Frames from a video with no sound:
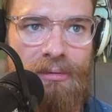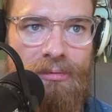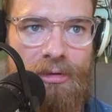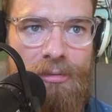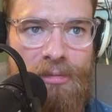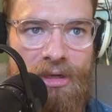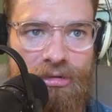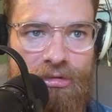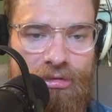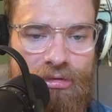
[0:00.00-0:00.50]
We
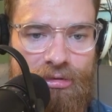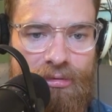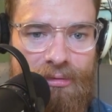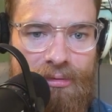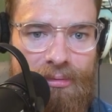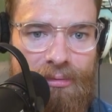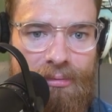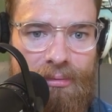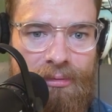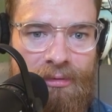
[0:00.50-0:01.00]
must
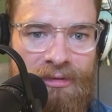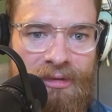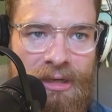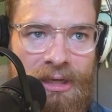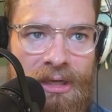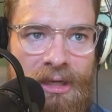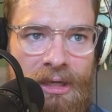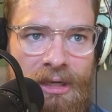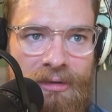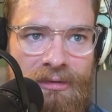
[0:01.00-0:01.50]
choose
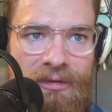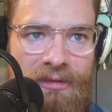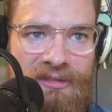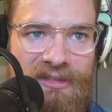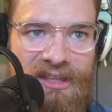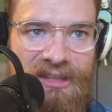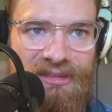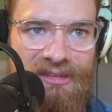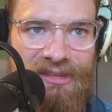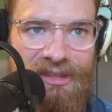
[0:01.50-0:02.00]
to
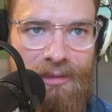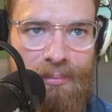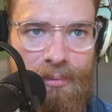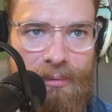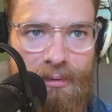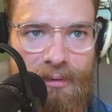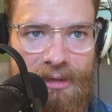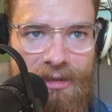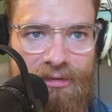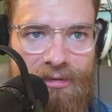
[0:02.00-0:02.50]
dig
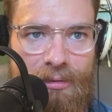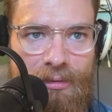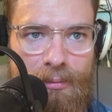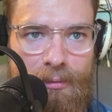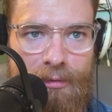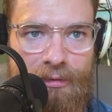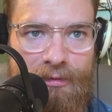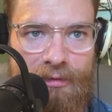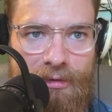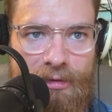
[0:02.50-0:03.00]
deeper into the
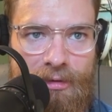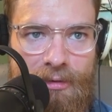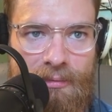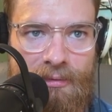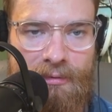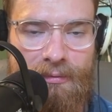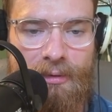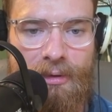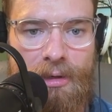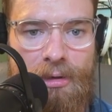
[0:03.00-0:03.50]

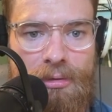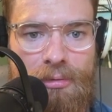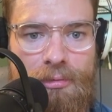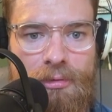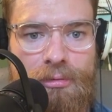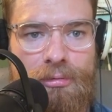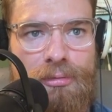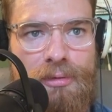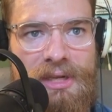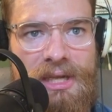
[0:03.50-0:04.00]
reserves of our
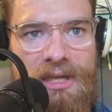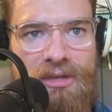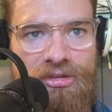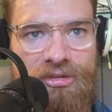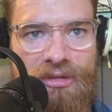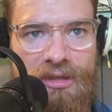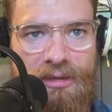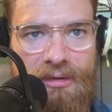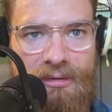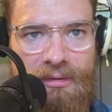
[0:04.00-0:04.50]
own
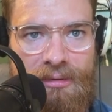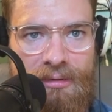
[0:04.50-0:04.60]
creation